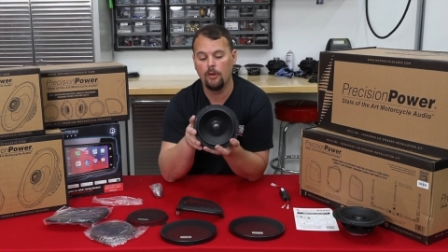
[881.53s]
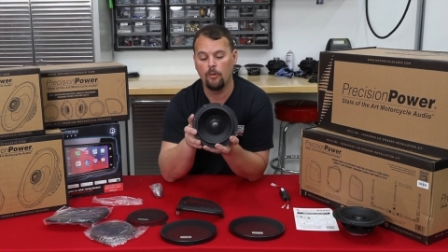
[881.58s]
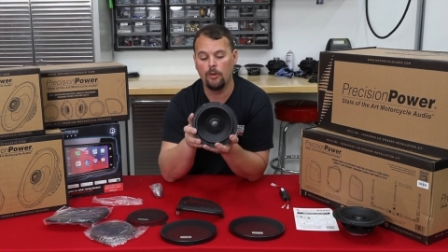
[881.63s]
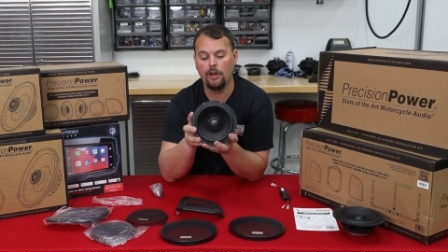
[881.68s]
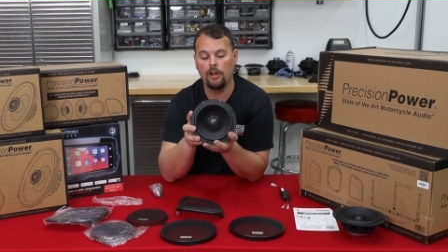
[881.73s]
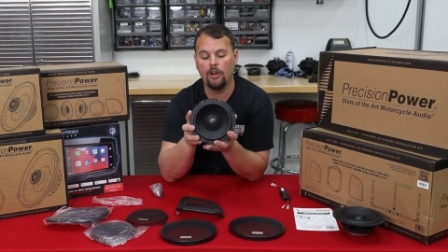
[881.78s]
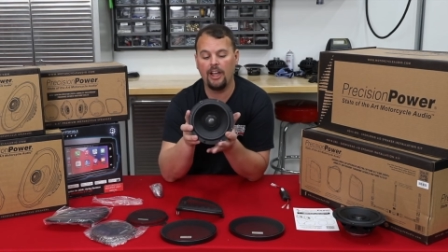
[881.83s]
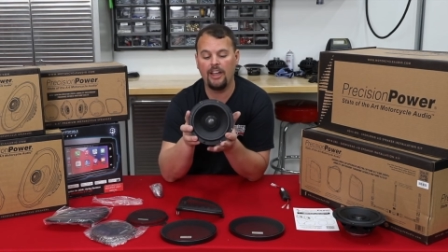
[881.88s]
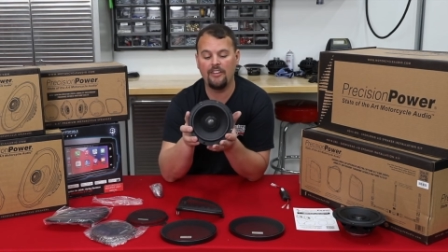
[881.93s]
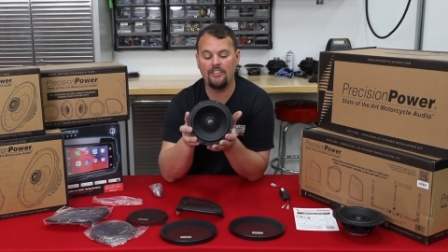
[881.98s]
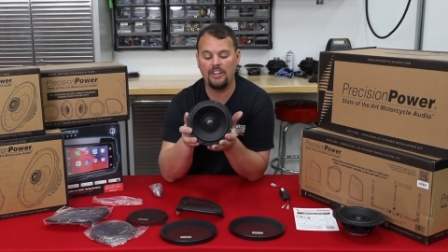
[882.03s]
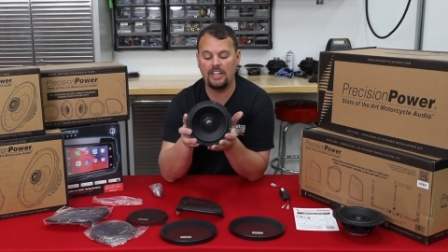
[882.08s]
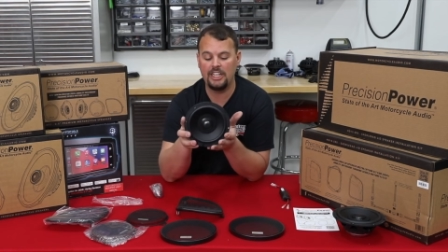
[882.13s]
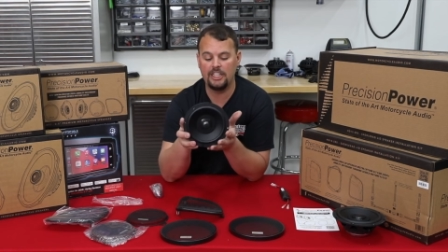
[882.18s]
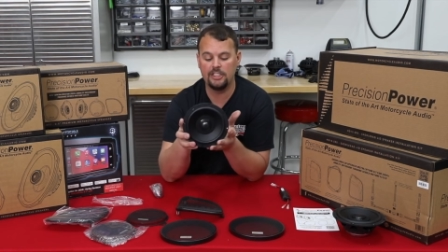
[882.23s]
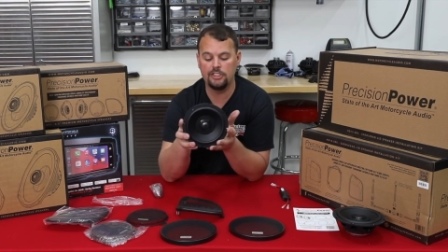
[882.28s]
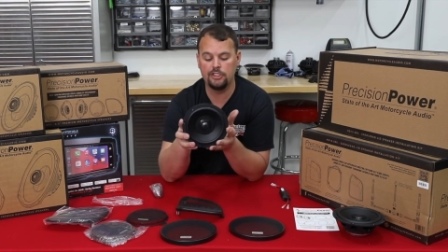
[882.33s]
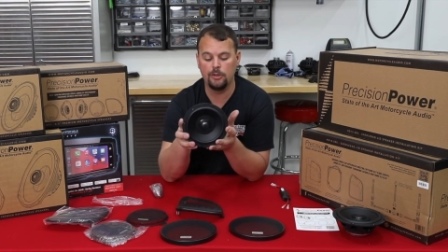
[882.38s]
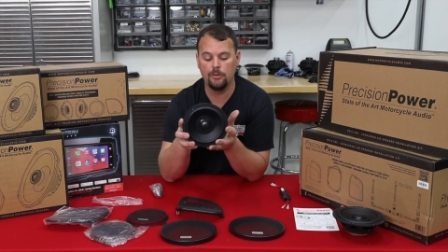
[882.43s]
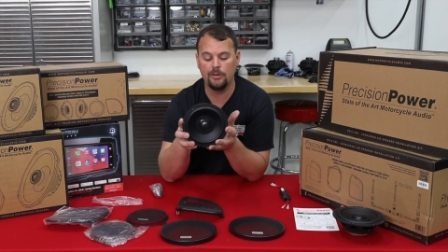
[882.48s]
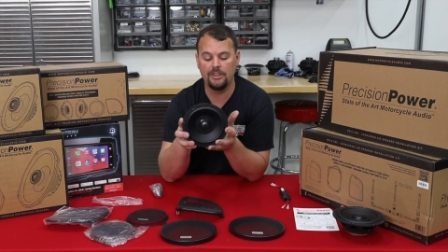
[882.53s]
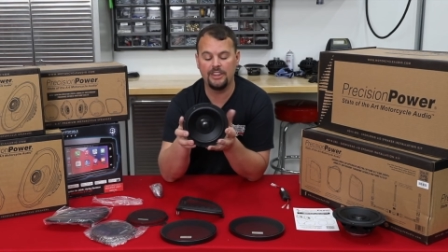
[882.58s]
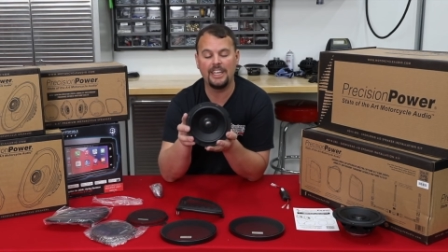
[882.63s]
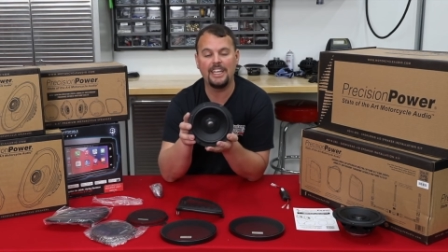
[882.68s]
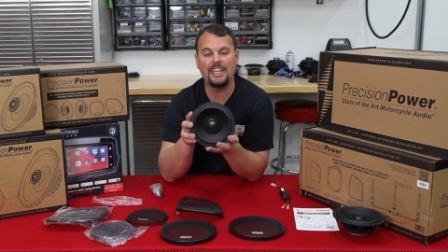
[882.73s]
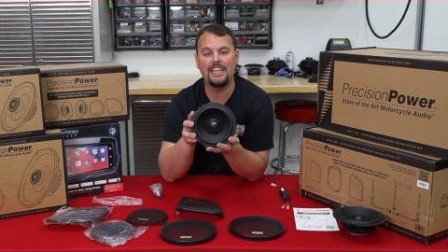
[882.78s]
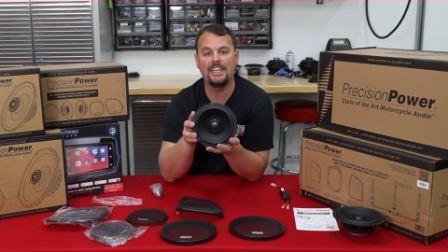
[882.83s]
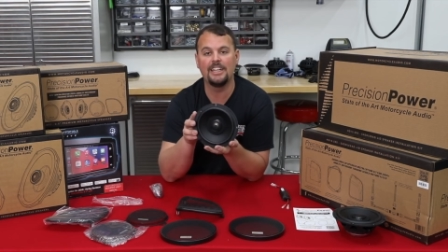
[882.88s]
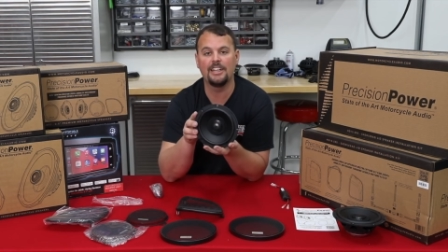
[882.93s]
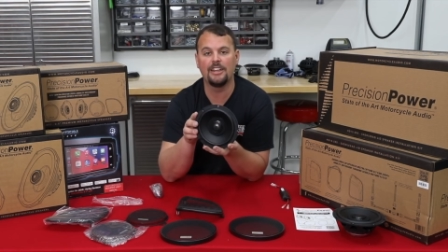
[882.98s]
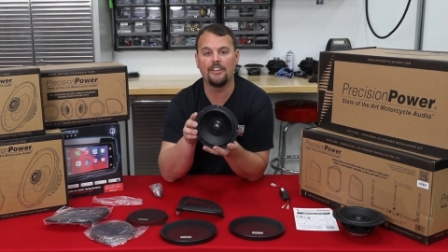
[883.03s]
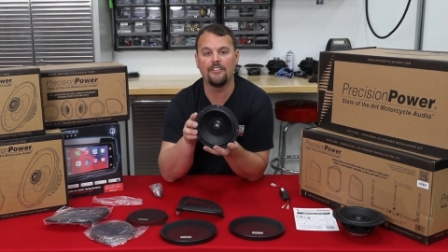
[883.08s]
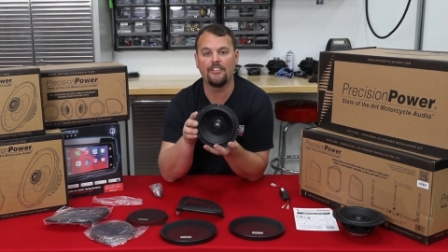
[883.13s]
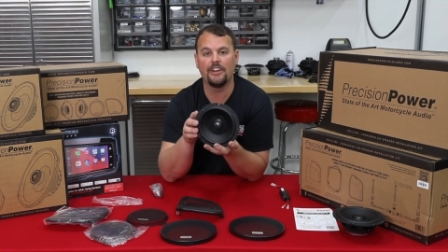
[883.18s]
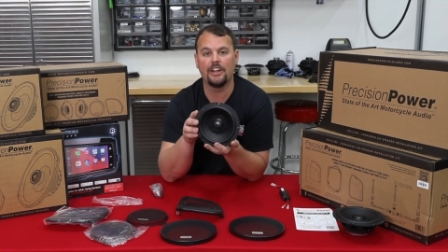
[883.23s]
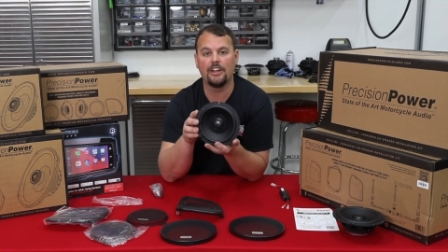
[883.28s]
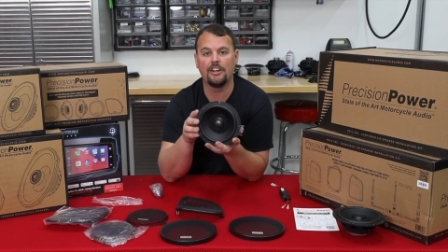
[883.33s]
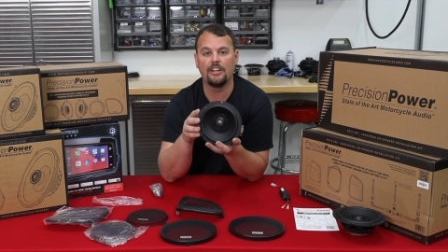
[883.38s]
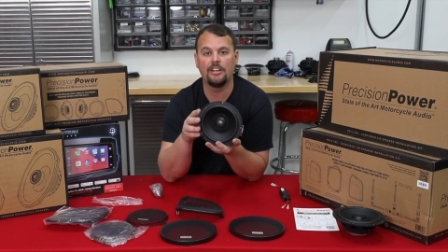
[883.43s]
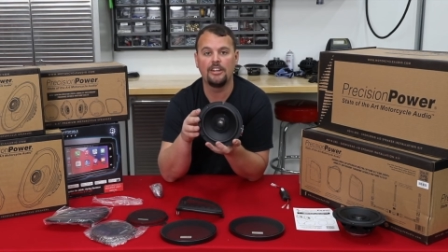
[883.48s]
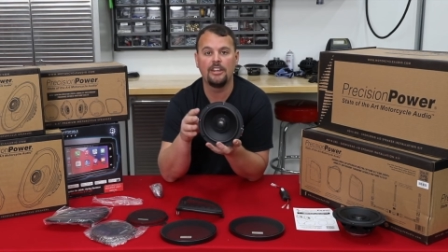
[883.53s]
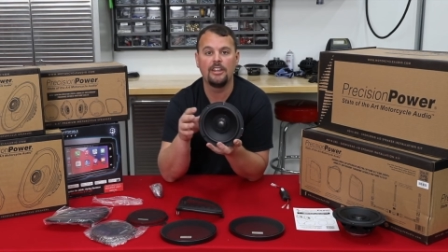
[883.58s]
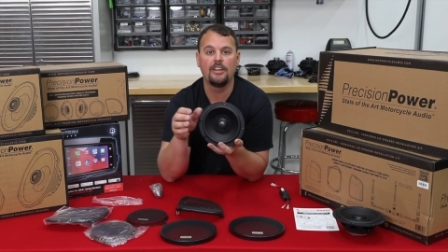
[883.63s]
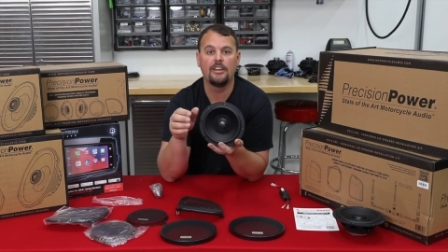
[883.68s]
We don't have an issue with the heat in the fairing